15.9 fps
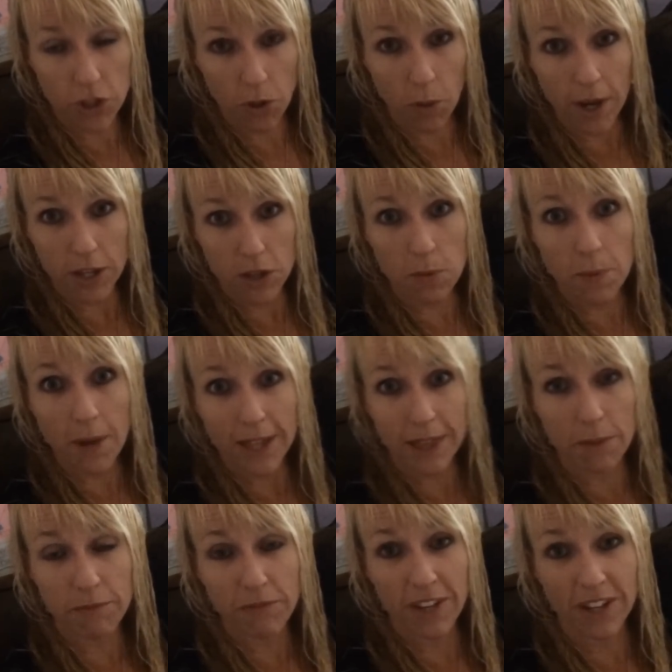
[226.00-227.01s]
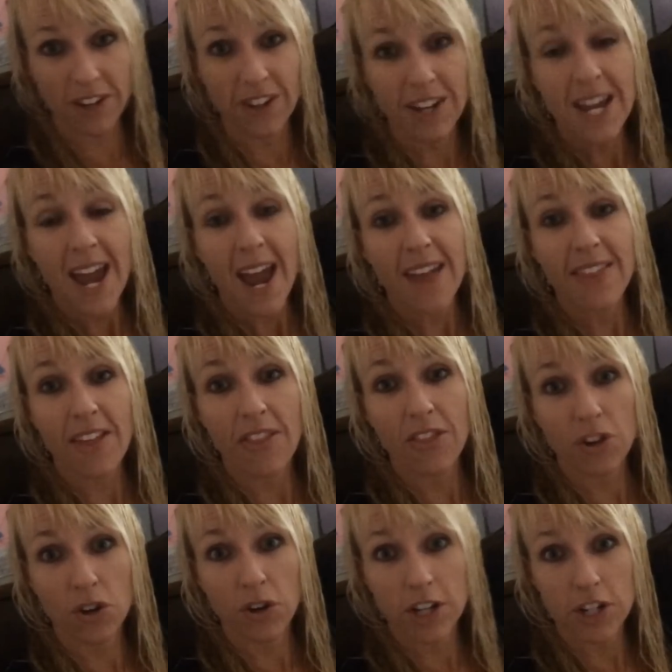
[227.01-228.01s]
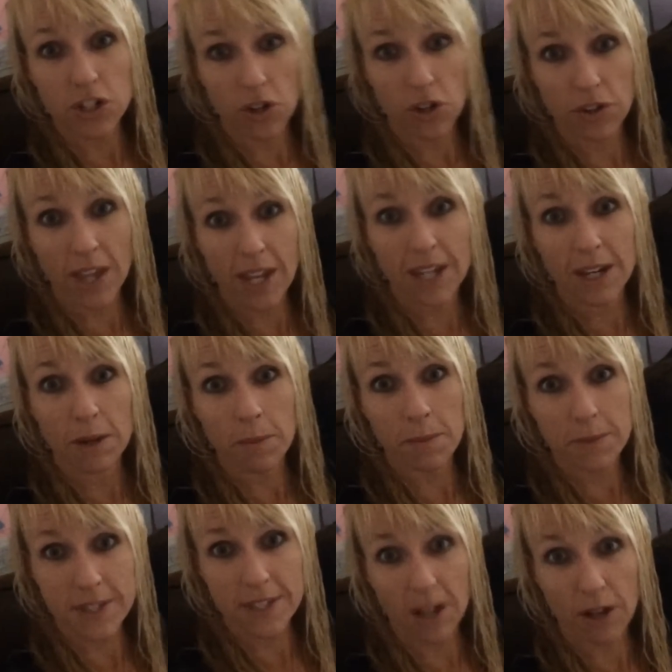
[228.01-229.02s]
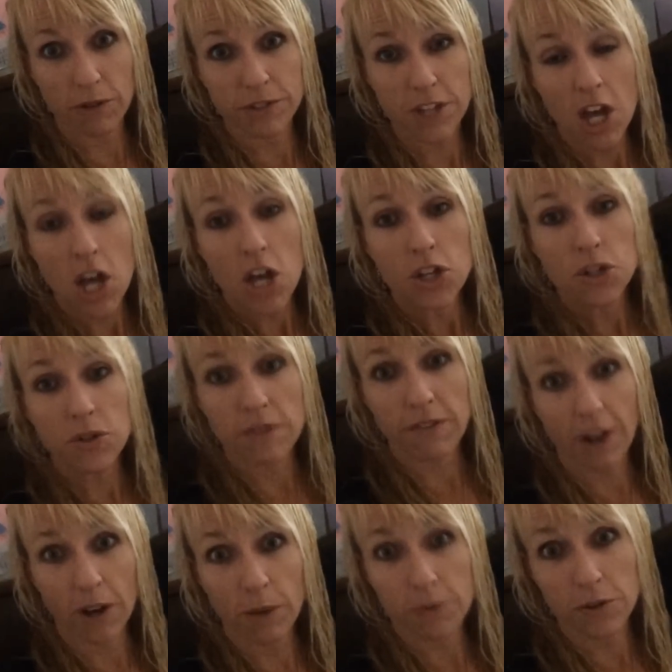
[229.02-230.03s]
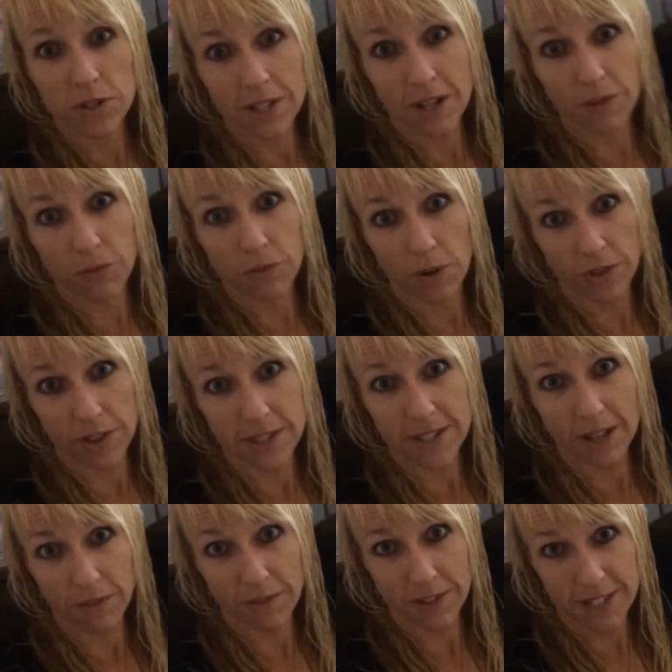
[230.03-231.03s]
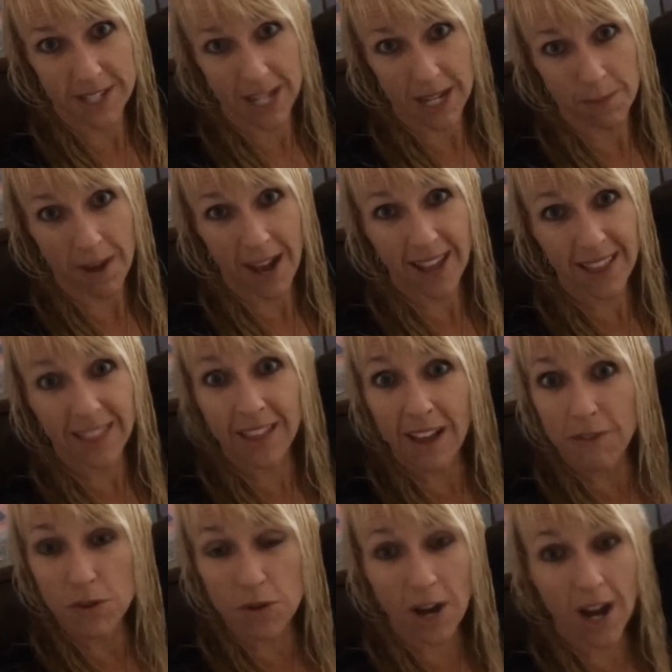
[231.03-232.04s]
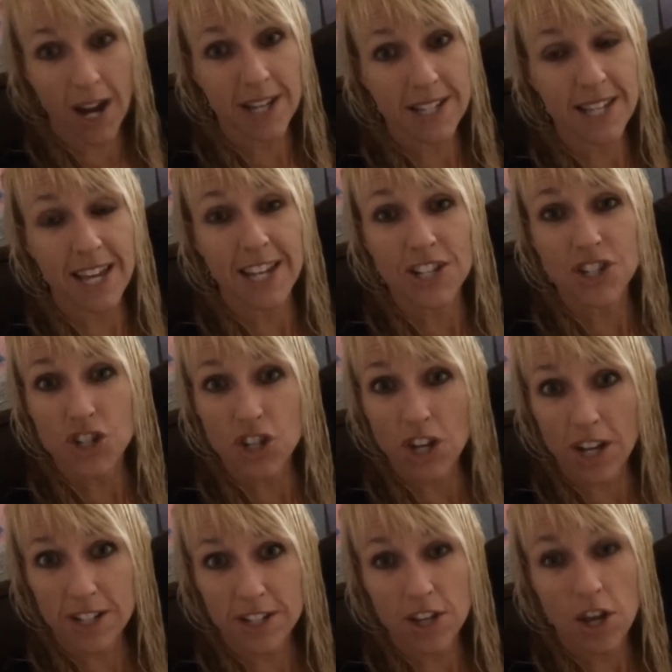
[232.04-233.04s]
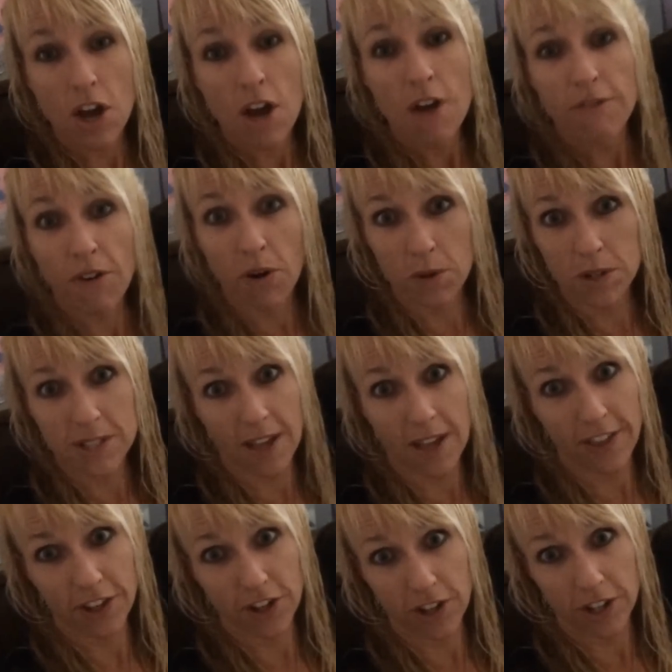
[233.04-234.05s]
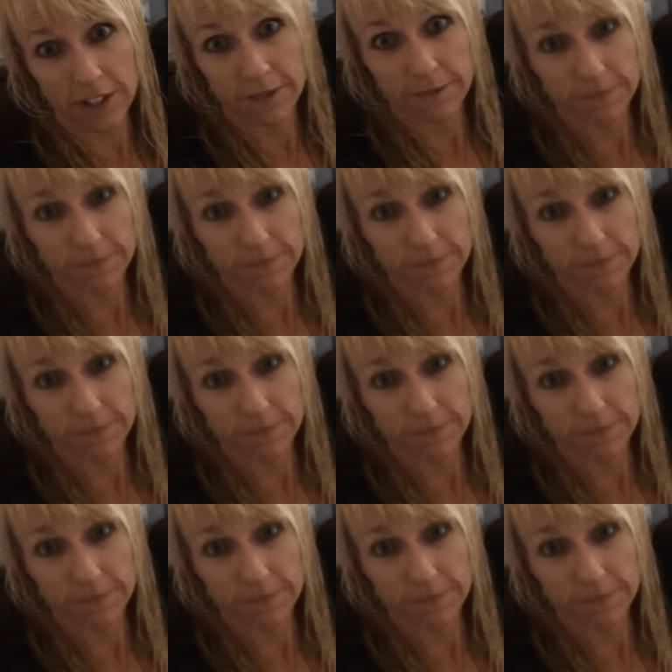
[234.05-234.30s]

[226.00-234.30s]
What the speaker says: way you make them feel, and then they're going to turn that into themselves to develop their self-worth and self-esteem. I love you guys, and just focus on the good.